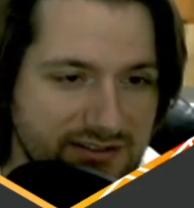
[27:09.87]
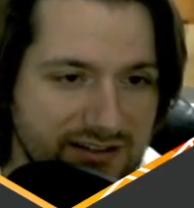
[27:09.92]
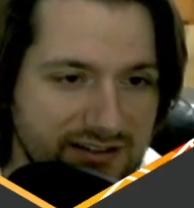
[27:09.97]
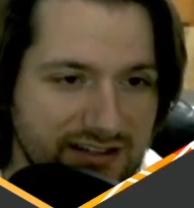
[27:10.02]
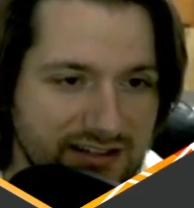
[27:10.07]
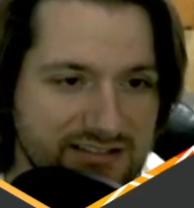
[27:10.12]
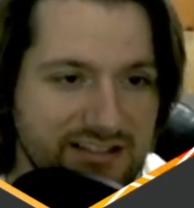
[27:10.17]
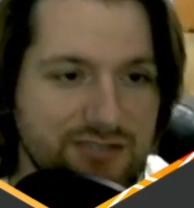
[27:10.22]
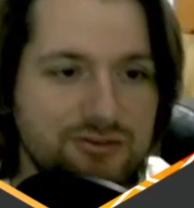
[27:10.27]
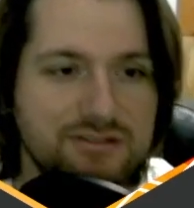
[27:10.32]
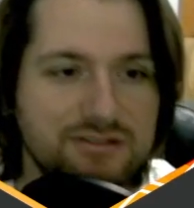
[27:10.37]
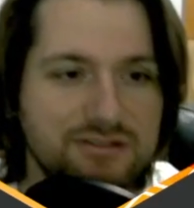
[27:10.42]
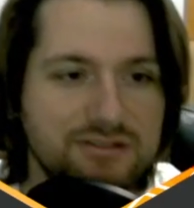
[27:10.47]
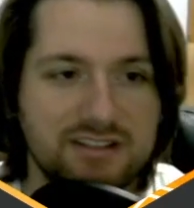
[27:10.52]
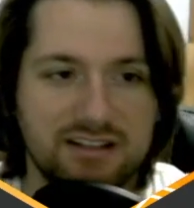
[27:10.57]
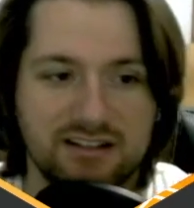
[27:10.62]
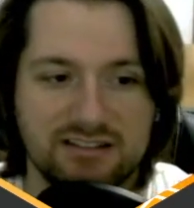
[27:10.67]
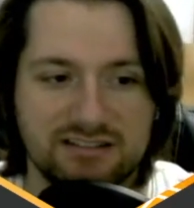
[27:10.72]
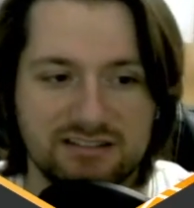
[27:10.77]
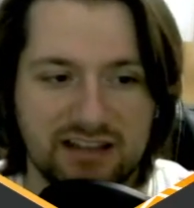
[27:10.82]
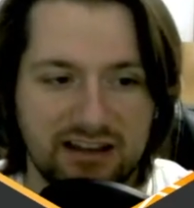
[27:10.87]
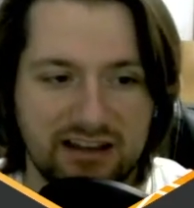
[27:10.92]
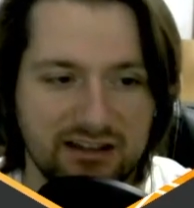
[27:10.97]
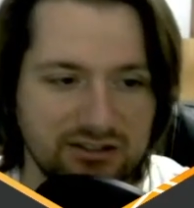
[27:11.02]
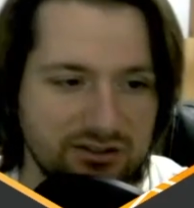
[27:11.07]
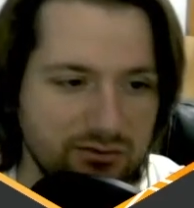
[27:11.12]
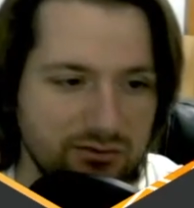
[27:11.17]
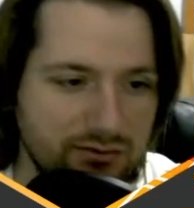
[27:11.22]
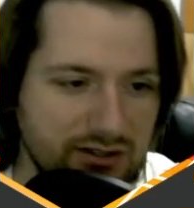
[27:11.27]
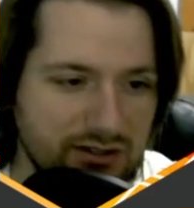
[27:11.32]
That's interesting, because I
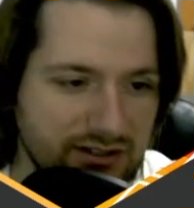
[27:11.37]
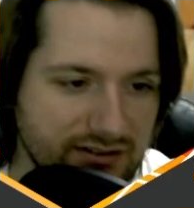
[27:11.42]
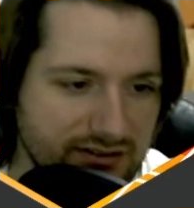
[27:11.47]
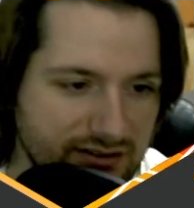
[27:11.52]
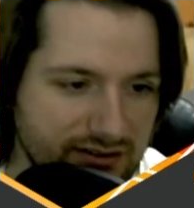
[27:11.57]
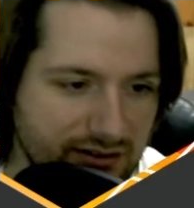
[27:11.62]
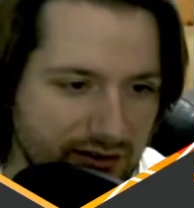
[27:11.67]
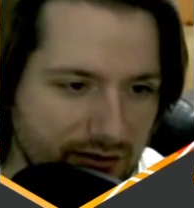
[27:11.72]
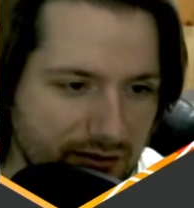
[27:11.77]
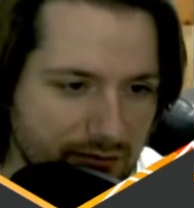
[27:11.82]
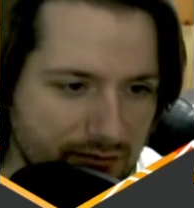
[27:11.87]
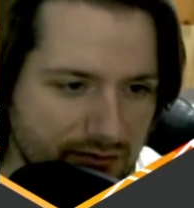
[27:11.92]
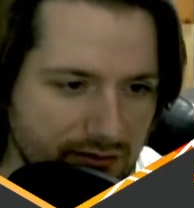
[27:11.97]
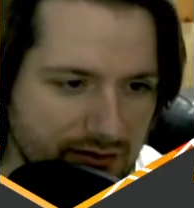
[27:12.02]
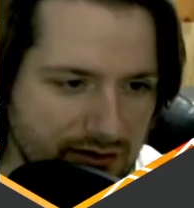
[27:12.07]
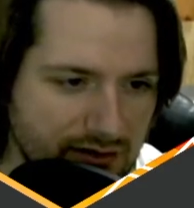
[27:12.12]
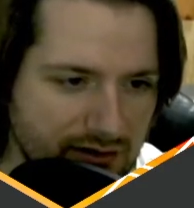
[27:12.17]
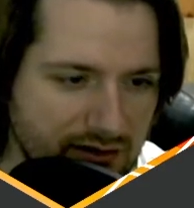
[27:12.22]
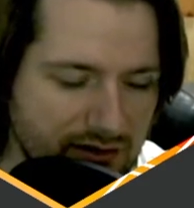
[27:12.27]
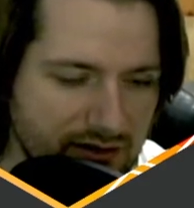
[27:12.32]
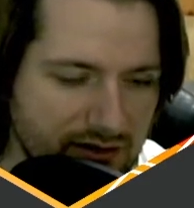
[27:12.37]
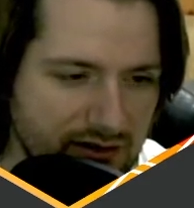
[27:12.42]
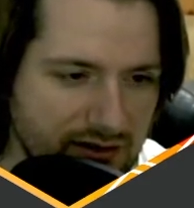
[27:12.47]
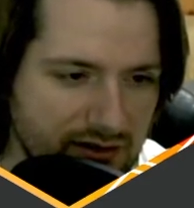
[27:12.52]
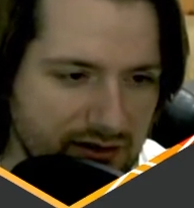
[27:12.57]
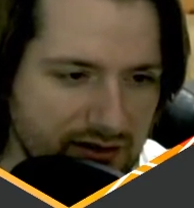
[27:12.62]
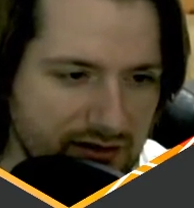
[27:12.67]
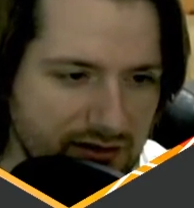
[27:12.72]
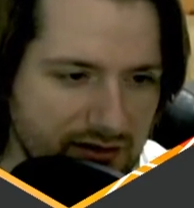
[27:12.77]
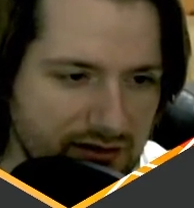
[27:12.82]
actually wanted to know
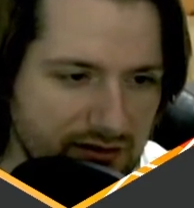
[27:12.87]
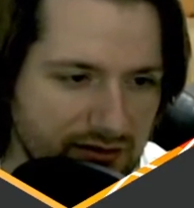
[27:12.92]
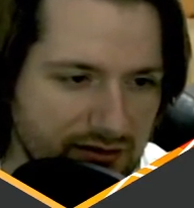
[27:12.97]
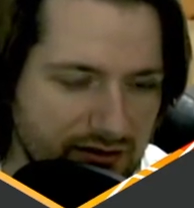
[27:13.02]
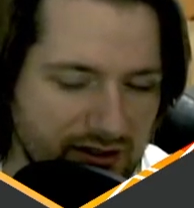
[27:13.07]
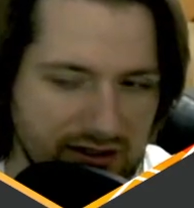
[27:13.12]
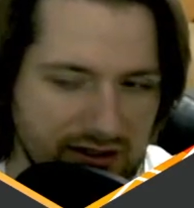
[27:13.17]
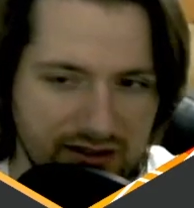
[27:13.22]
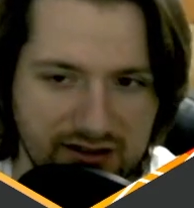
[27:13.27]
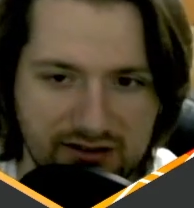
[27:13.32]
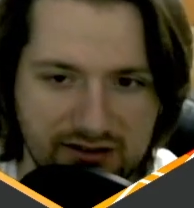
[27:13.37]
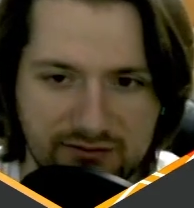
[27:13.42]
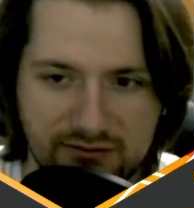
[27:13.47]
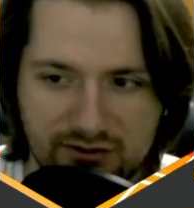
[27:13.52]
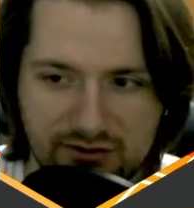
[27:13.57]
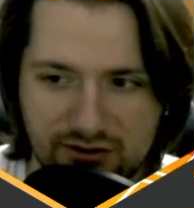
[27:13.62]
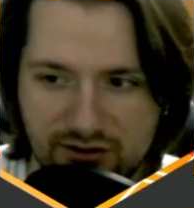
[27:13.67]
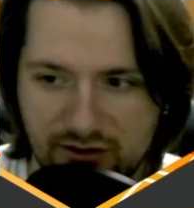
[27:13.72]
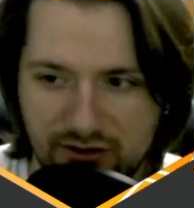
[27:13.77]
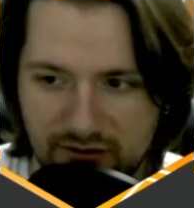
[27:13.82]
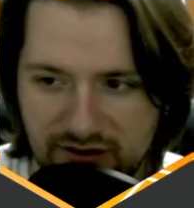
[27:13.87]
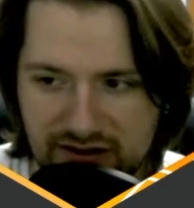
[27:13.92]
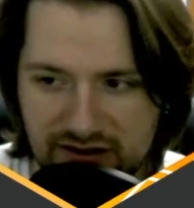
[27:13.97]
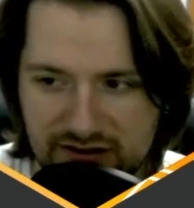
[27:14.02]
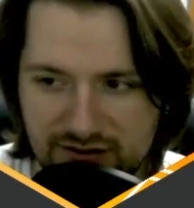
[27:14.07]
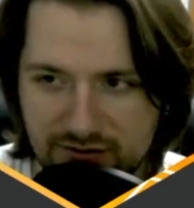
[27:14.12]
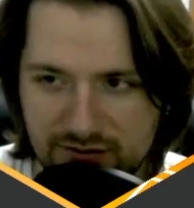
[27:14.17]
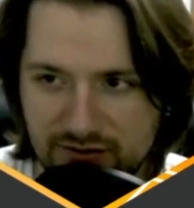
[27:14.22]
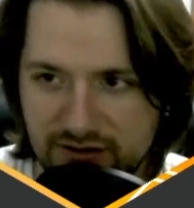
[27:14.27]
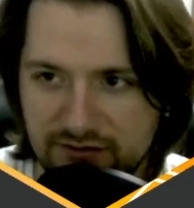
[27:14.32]
the
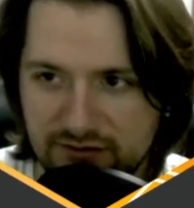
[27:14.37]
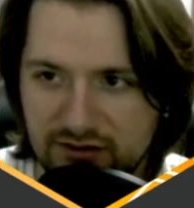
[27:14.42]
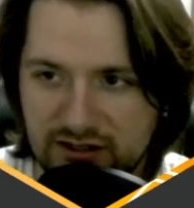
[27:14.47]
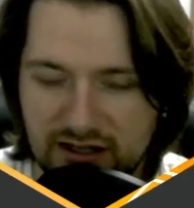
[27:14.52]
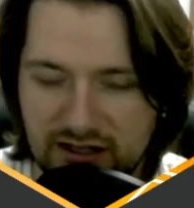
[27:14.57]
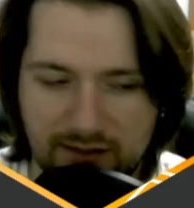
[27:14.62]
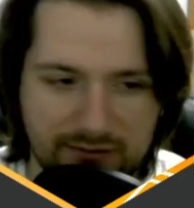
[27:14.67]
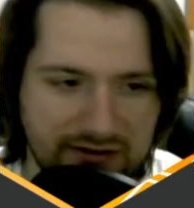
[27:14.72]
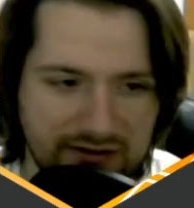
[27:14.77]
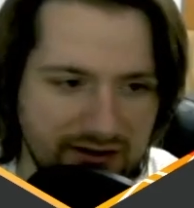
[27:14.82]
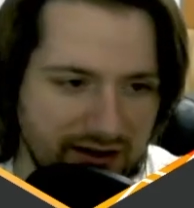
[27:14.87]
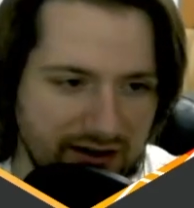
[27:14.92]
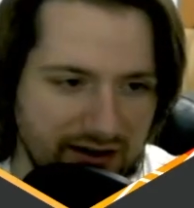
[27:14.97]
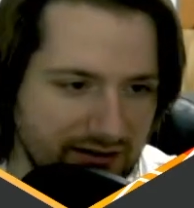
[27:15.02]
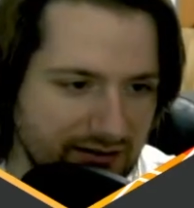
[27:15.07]
history of the namesake.